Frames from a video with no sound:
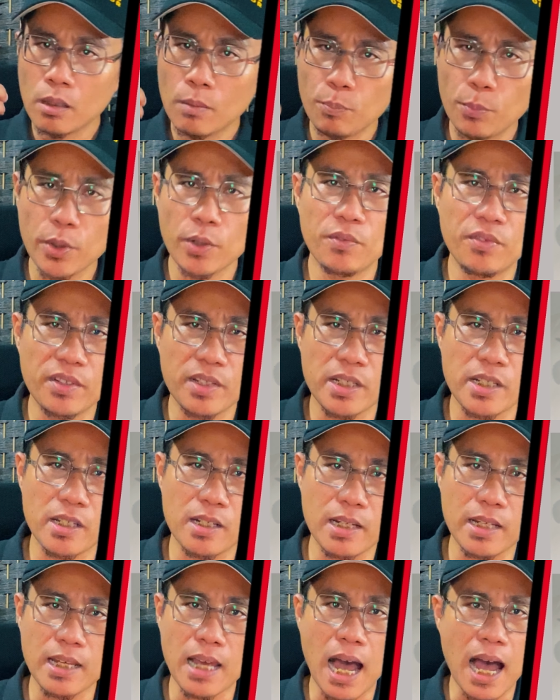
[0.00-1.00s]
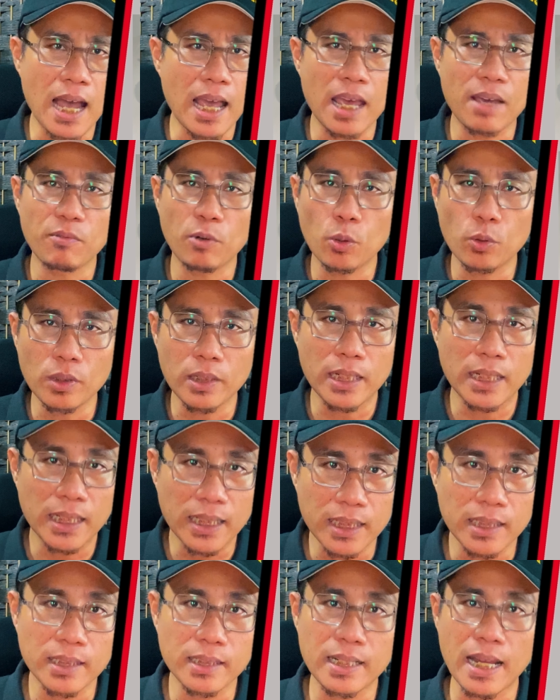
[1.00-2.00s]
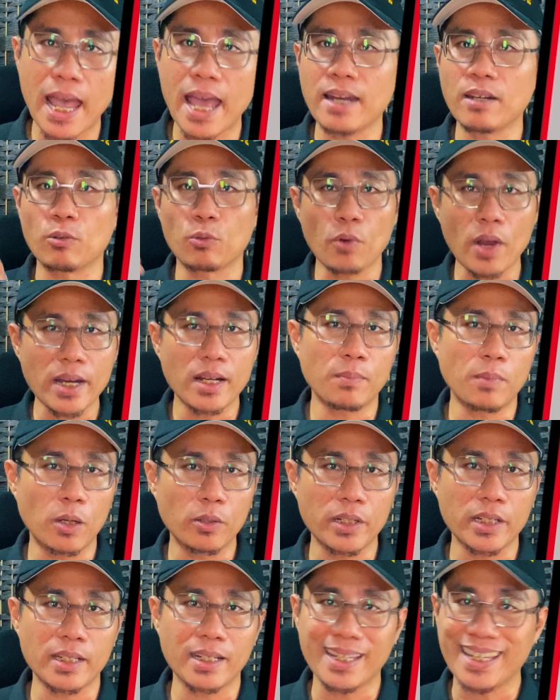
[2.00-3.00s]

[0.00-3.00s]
Previously, I have only heard and read about it